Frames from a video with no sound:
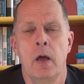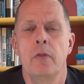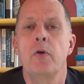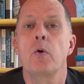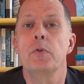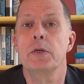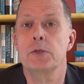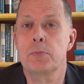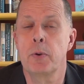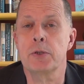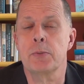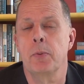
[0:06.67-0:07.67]
Though these
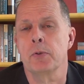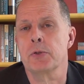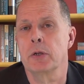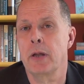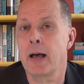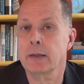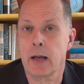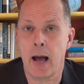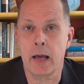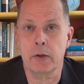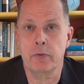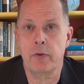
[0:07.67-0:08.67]
principles are not
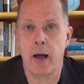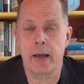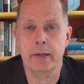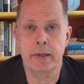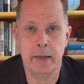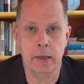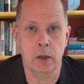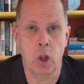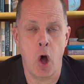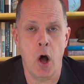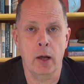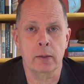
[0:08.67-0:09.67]
codified in
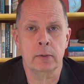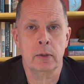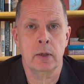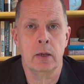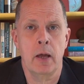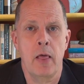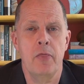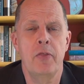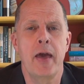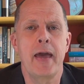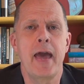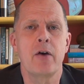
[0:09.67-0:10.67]
law,
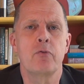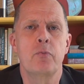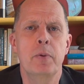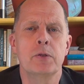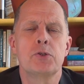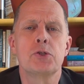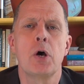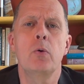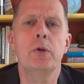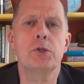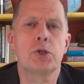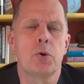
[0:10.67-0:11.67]
they have been
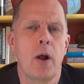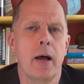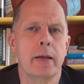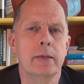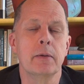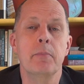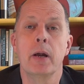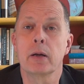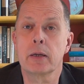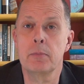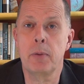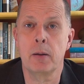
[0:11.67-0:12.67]
so enshrined in
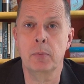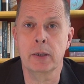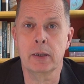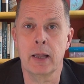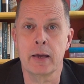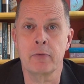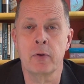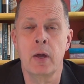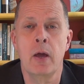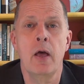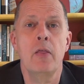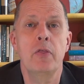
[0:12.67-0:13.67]
American public life
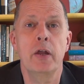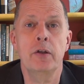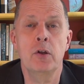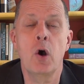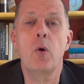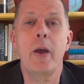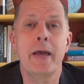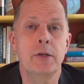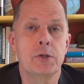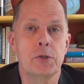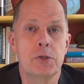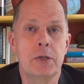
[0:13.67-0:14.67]
that no
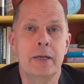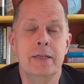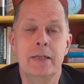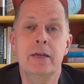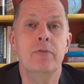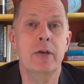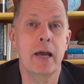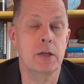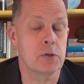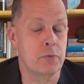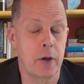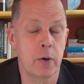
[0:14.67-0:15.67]
agency
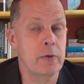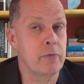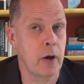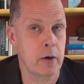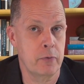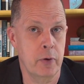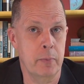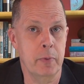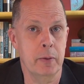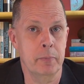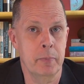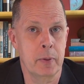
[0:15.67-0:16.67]
deviates very far from
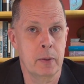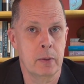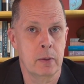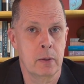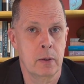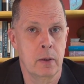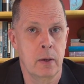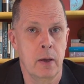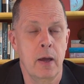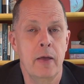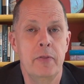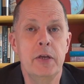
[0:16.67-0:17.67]

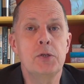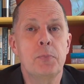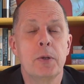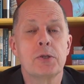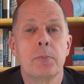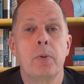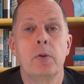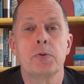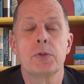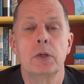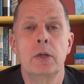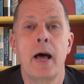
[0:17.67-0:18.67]
them. These
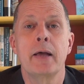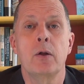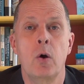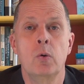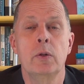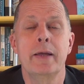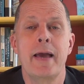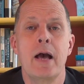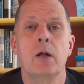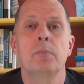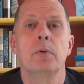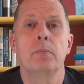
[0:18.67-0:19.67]
principles not only
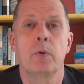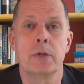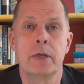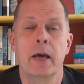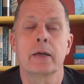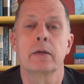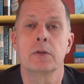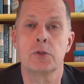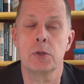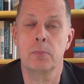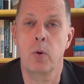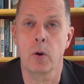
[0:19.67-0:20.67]
help protect and
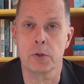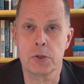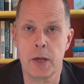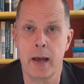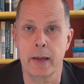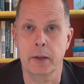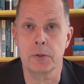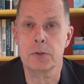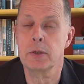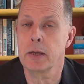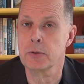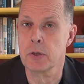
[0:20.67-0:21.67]
support
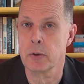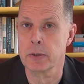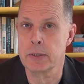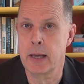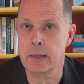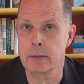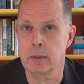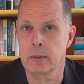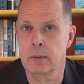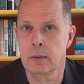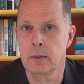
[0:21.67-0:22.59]
science as they're intended,